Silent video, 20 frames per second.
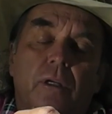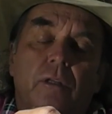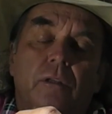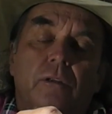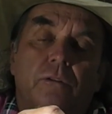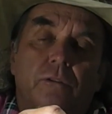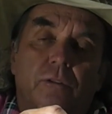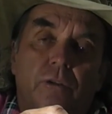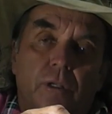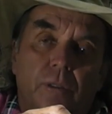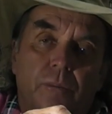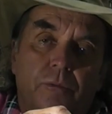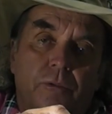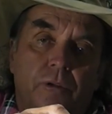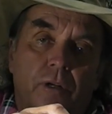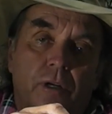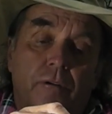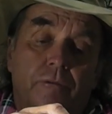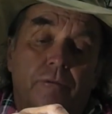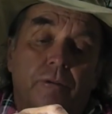The cheap
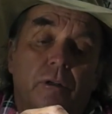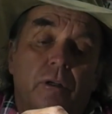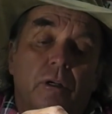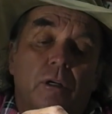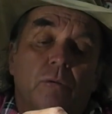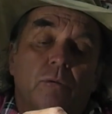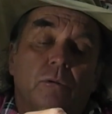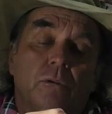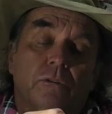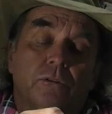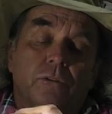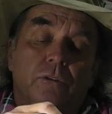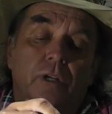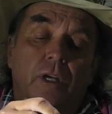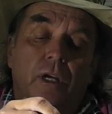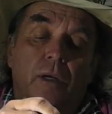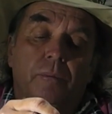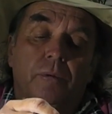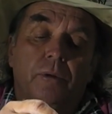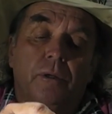stuff will
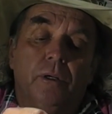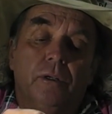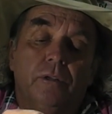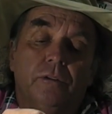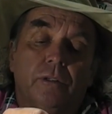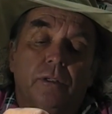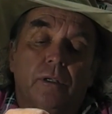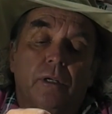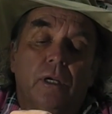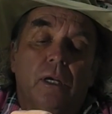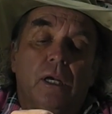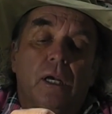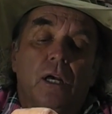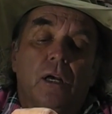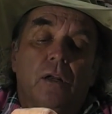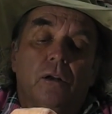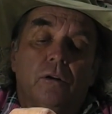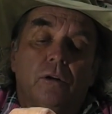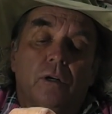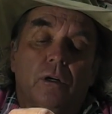snap easy.
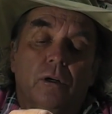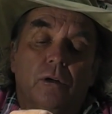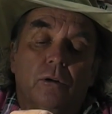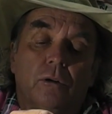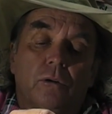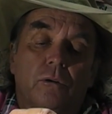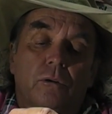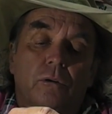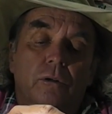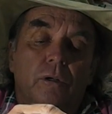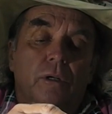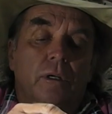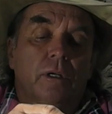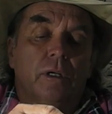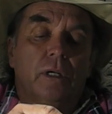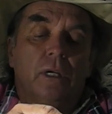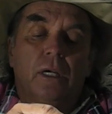No good.